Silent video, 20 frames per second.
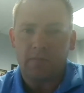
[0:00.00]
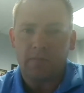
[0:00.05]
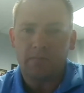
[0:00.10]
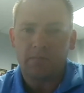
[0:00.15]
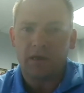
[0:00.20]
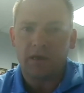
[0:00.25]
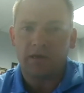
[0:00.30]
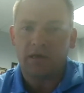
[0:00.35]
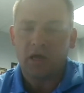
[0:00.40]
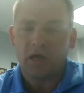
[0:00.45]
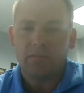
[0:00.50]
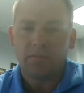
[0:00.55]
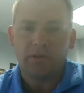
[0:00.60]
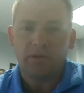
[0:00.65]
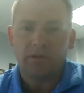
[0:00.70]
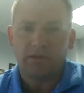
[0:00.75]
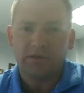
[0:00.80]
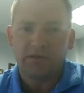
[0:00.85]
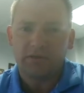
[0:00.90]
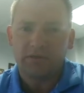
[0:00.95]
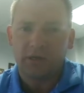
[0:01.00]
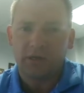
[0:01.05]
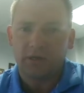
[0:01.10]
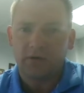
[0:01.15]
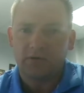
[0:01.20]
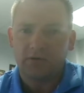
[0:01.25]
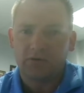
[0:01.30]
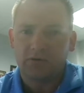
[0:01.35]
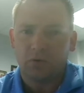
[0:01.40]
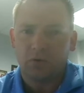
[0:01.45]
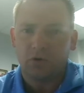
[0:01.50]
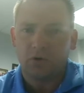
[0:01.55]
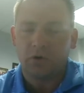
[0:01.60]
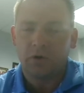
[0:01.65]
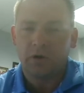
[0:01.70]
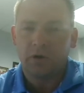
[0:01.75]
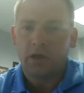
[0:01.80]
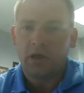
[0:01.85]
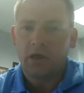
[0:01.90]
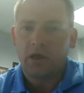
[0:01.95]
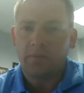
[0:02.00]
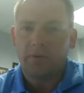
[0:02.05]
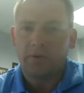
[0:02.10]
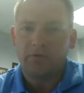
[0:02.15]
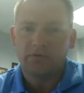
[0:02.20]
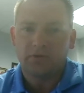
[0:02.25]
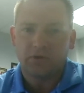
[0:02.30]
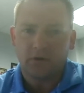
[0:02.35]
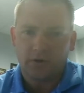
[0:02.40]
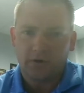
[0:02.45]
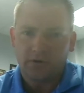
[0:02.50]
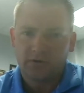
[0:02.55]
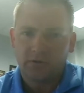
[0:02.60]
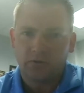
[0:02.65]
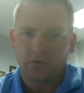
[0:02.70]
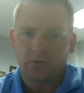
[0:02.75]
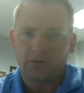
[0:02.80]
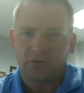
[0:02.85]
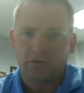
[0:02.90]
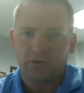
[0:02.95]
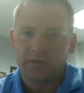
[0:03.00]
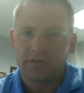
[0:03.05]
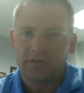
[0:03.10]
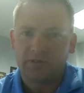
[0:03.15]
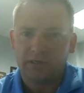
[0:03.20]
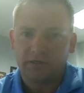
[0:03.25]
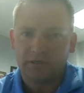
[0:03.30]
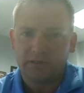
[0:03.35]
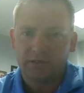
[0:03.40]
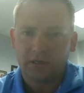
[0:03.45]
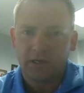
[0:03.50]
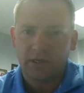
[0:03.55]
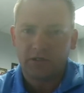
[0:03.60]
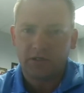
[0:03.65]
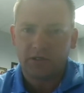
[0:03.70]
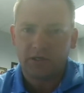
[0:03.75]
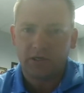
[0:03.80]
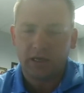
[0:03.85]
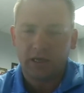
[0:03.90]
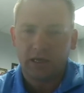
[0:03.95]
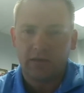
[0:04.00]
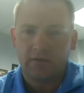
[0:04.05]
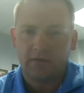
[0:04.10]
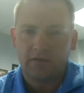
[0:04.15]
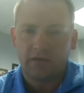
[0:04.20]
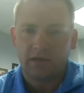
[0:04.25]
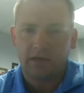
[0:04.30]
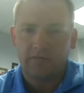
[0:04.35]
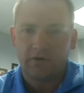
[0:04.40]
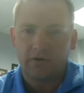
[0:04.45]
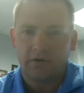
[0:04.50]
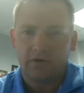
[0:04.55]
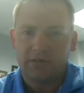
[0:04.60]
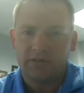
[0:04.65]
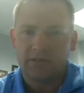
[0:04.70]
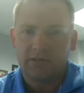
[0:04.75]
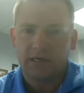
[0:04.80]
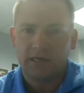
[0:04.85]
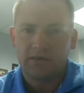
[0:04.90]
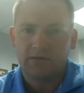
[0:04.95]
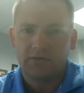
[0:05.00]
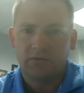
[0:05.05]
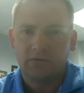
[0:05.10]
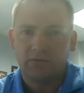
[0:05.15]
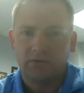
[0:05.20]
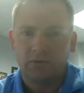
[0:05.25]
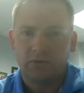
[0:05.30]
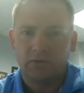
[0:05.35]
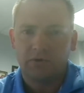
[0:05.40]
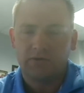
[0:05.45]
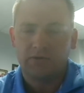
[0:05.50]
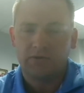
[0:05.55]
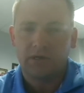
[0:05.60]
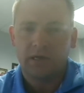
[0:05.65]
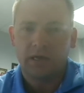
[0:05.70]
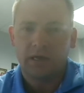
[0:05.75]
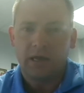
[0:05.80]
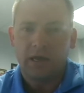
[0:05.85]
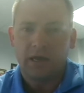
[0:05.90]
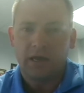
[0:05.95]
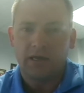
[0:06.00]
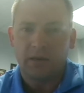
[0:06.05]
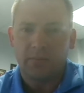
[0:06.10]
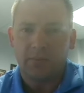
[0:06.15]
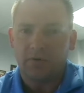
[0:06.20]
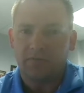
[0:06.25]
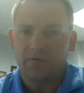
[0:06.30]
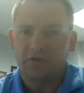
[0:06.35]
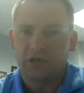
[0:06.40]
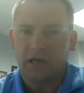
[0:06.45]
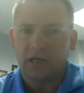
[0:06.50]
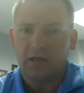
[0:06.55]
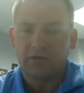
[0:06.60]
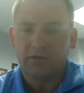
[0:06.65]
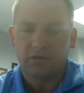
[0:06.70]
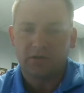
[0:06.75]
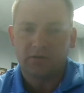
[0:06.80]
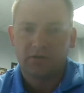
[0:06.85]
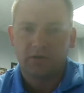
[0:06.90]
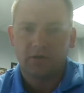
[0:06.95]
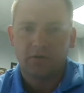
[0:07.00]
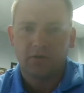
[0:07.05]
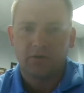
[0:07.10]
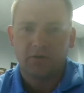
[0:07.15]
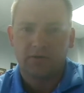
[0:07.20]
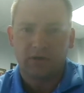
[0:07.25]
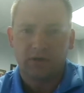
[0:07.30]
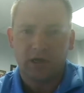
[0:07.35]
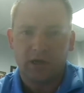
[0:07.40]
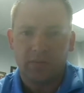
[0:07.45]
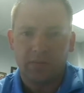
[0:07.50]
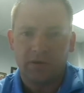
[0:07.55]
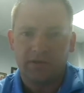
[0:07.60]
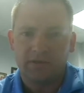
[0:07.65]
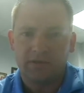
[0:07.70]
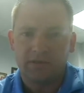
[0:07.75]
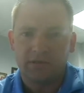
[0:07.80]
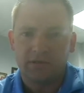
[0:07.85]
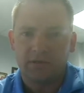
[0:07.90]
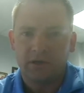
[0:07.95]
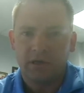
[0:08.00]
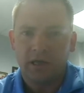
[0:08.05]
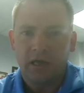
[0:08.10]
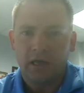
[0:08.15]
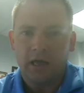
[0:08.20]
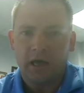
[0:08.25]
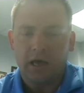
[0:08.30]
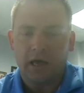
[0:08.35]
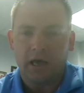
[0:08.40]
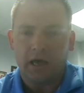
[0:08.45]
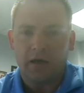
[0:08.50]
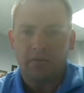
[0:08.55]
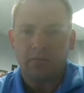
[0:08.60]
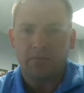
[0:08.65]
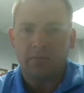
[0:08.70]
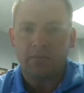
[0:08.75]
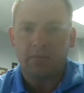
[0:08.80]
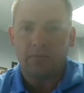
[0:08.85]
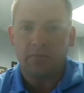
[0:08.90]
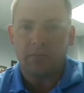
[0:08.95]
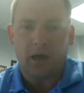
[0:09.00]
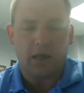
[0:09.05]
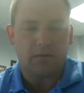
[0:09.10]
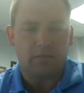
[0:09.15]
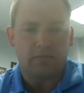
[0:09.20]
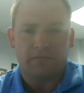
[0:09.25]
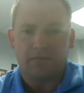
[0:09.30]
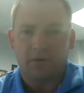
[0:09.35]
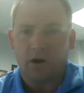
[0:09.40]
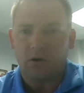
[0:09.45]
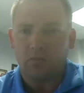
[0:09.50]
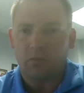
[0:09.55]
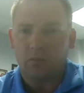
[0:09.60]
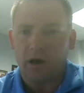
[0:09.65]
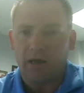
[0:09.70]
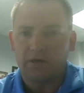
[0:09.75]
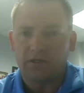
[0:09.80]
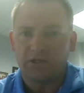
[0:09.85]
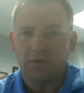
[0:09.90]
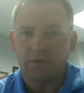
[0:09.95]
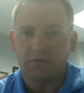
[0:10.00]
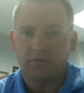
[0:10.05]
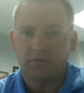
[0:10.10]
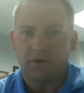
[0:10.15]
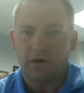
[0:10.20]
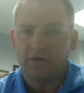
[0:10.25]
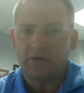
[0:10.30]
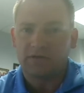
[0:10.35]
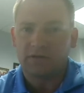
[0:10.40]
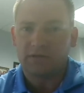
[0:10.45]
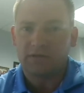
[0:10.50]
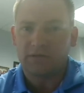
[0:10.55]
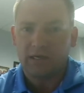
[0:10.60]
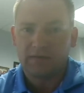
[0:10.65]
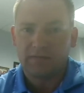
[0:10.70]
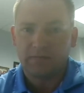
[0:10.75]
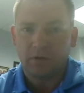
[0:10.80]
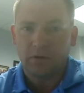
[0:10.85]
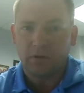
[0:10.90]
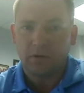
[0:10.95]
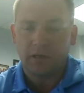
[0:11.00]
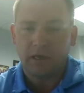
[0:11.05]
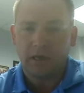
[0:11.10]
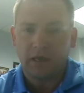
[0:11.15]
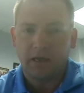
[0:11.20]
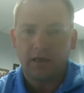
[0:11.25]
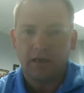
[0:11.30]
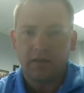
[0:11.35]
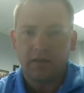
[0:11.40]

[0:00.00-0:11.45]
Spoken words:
incumbent legislators were opposed to her school choice legislation, and the governor decided to endorse a number of challengers to those incumbents. And by far and wide, she was very successful in